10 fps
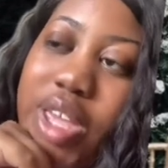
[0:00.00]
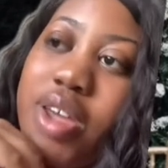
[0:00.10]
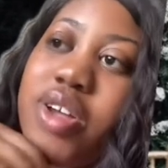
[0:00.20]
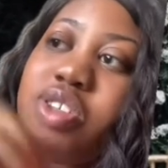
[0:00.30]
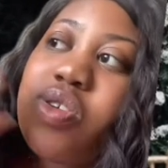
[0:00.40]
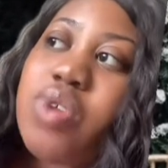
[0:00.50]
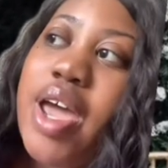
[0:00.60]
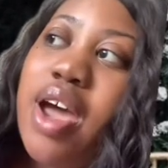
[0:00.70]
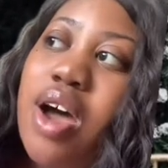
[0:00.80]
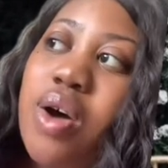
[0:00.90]
So
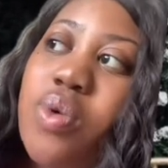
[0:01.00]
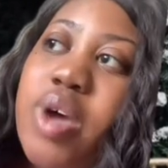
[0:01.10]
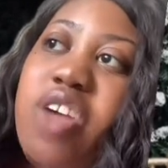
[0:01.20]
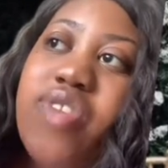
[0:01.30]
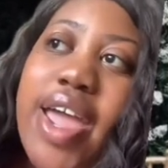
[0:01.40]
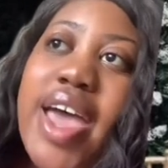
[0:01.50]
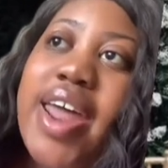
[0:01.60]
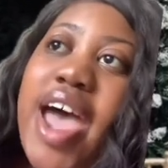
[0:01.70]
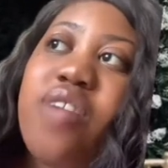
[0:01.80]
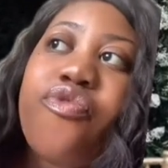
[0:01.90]
now, if they had
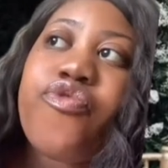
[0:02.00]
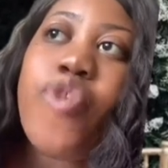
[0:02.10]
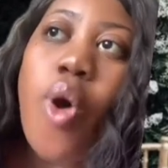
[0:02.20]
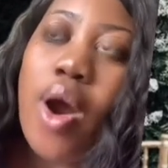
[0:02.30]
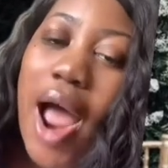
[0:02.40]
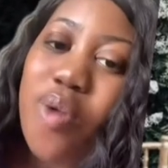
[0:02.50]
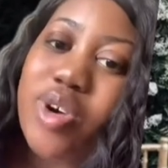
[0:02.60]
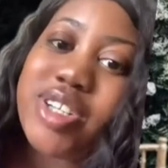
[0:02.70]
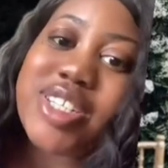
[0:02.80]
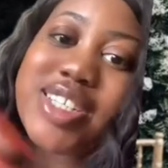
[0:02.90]
had 4
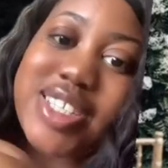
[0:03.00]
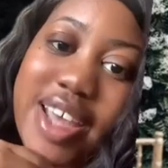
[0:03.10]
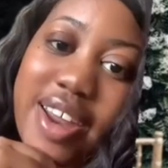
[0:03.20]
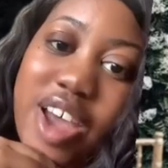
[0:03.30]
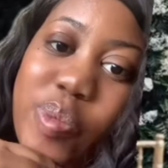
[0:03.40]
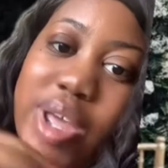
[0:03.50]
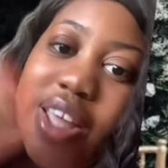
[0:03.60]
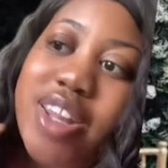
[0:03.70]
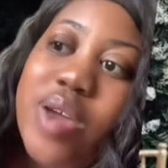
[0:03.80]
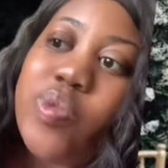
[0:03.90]
hours to set up,
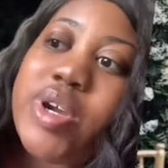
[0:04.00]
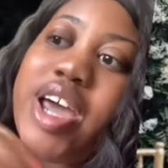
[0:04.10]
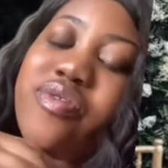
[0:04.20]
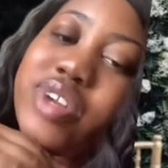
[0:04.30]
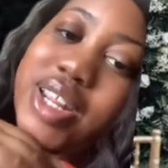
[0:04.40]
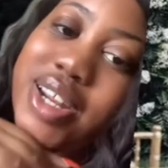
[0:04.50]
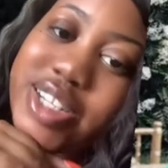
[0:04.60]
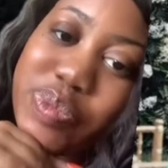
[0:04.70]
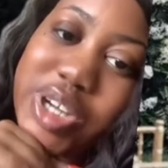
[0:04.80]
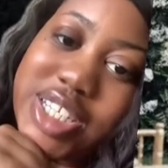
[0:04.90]
they wouldn't have needed as
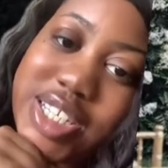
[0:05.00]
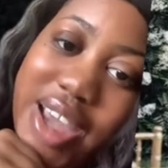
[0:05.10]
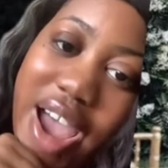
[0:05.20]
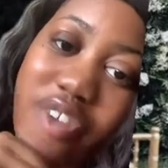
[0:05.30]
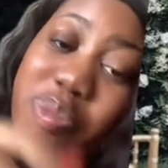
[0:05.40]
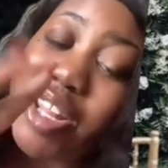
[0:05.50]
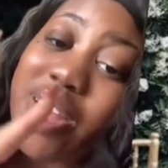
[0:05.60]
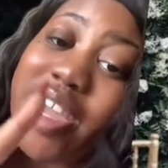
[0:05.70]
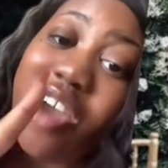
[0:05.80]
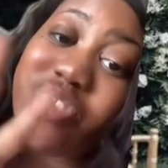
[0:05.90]
much staff, but they
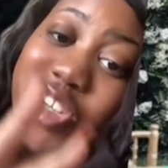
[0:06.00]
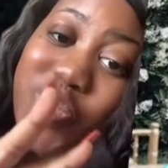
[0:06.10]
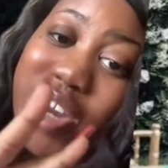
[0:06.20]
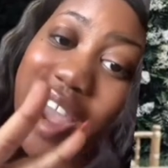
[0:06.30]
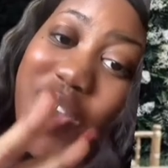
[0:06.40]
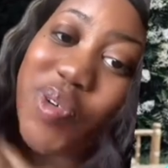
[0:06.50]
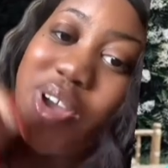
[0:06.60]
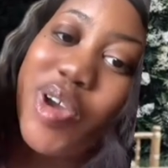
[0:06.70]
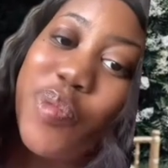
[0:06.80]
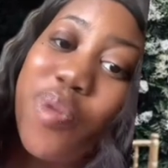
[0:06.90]
only have 2 now.
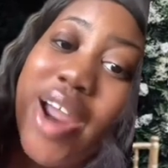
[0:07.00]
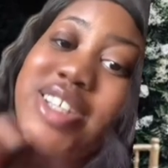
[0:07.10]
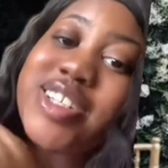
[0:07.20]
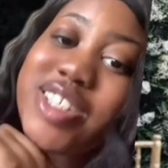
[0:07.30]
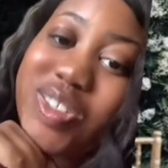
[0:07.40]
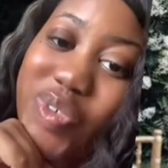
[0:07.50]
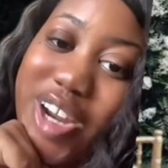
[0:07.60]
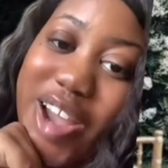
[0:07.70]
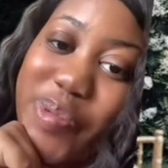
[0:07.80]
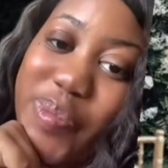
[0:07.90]
Price just went
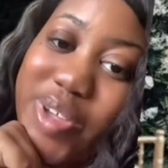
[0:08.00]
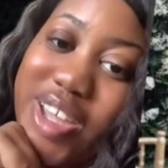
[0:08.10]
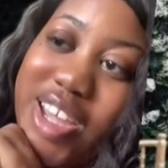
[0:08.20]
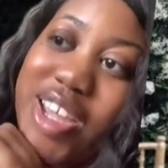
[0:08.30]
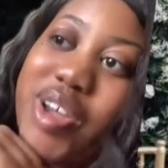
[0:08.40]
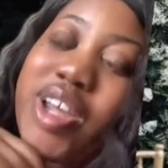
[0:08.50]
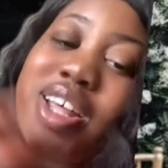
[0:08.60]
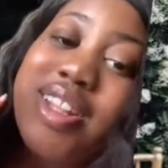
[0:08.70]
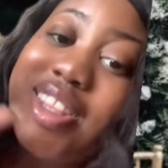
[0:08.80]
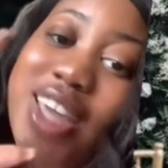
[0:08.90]
up.
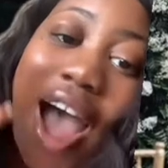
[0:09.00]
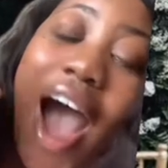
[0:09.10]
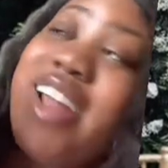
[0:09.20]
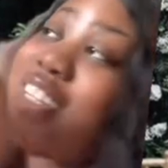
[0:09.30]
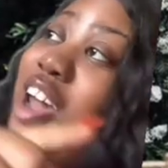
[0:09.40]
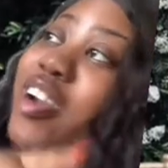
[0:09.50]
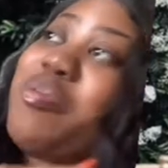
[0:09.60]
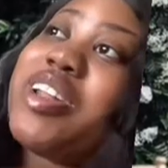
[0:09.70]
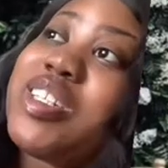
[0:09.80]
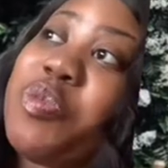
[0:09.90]
I talked
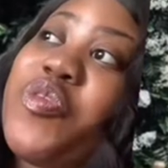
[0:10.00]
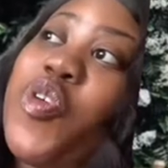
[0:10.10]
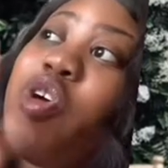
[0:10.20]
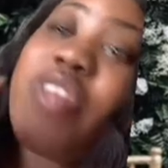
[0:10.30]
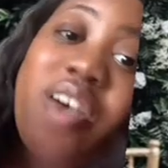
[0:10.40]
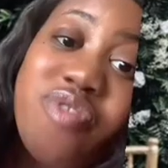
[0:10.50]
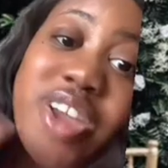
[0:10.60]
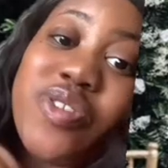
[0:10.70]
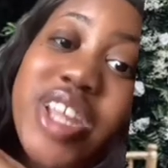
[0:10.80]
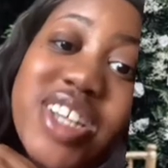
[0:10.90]
about this before. That venue
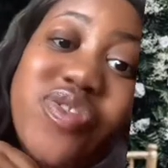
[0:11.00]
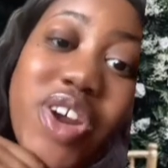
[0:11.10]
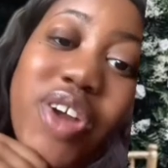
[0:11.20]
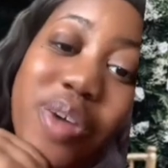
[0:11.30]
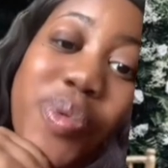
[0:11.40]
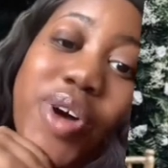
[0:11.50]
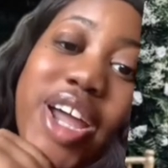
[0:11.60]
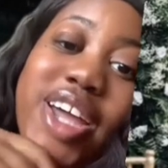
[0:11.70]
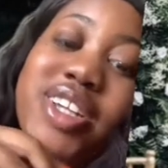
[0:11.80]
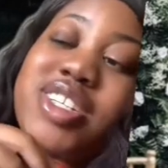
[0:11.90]
thing is very
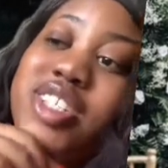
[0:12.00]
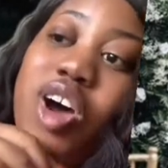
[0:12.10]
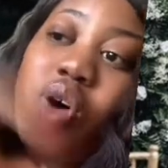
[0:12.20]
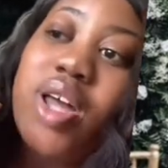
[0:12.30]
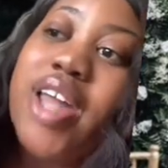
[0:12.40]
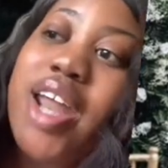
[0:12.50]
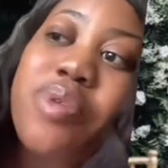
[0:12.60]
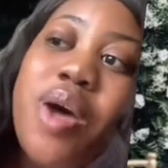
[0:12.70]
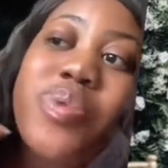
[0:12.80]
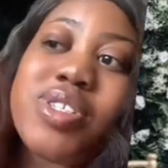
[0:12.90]
important. So a lot of
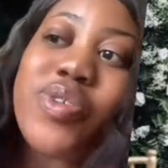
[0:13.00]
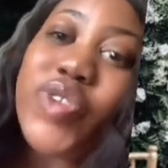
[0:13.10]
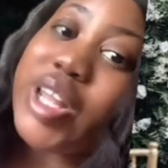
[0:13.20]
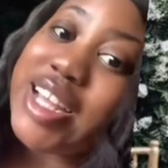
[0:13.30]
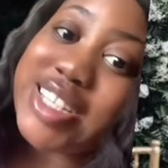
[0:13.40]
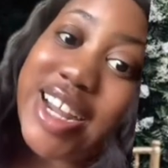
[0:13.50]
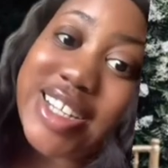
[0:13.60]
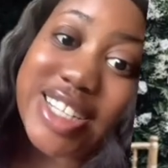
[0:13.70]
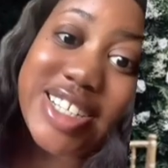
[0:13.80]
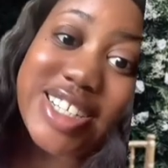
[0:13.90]
couples don't realize that
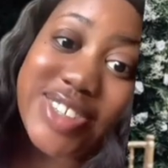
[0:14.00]
until it's too